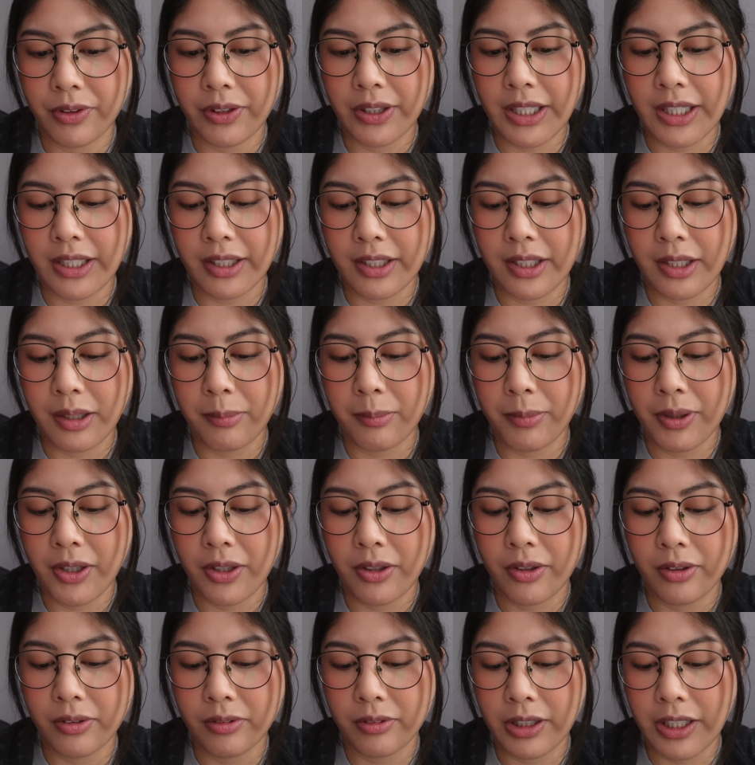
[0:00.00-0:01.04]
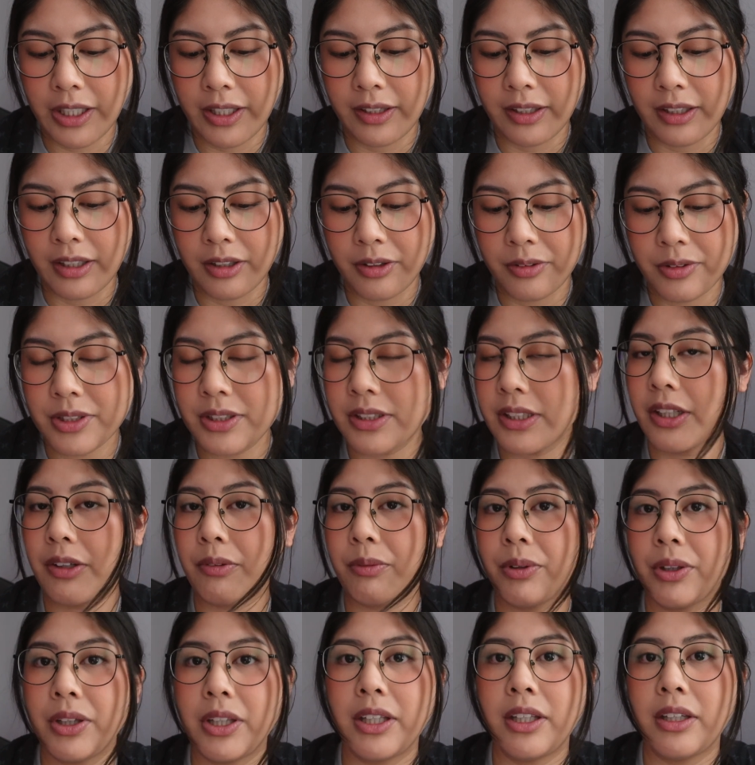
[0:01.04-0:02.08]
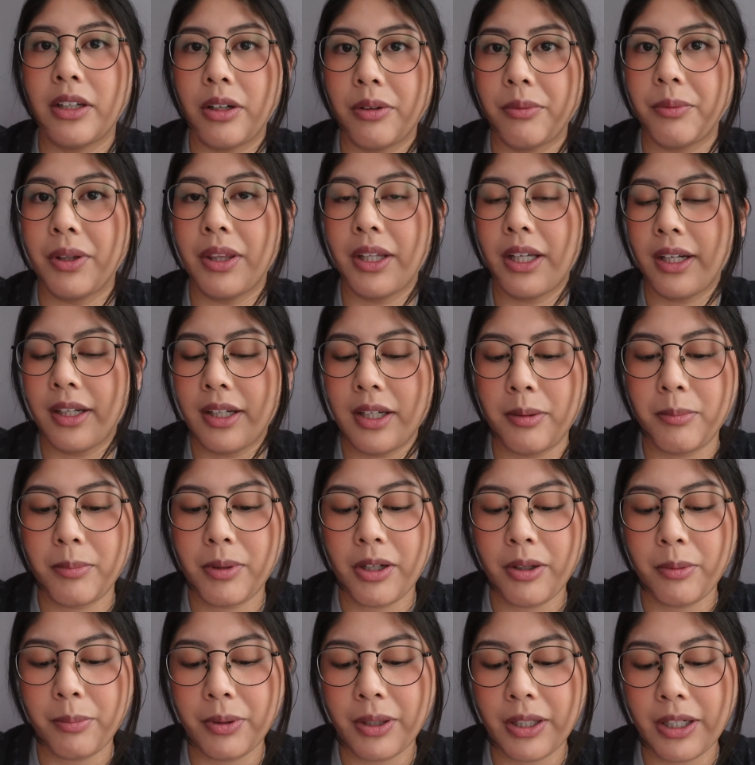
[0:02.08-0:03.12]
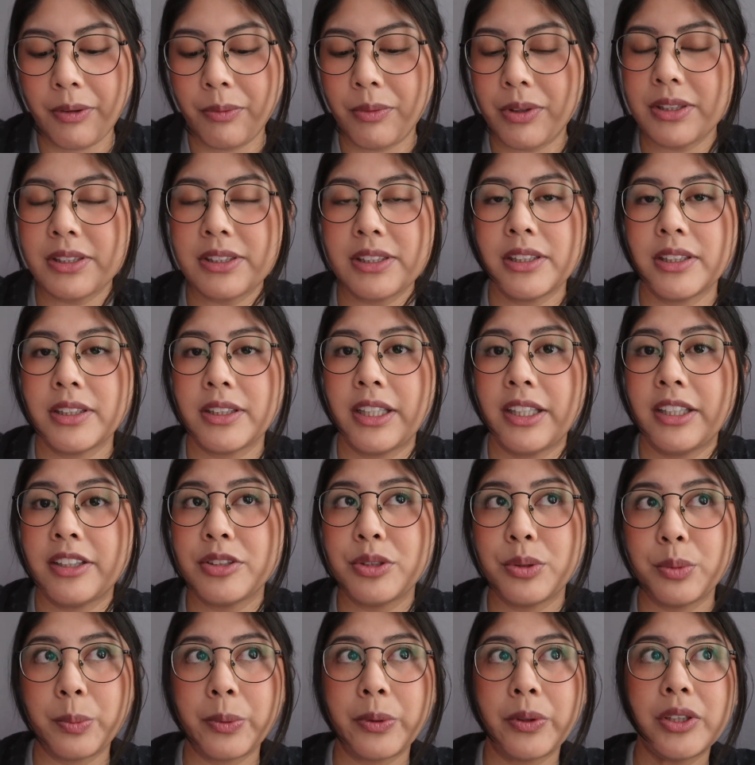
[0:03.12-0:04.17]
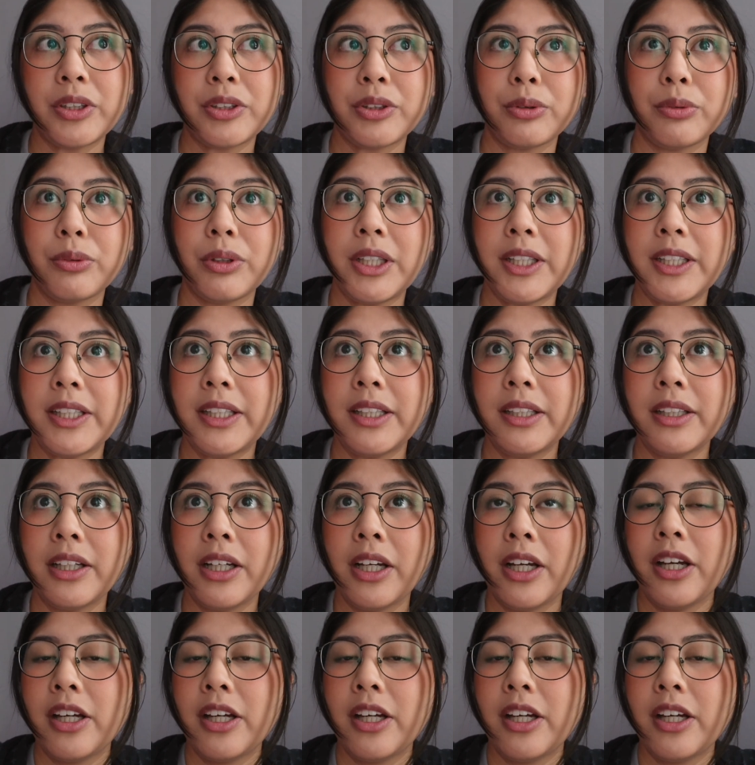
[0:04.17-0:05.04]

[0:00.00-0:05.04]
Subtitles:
that came out. I think I was like really young when that came out, but I wasn't like super into reading,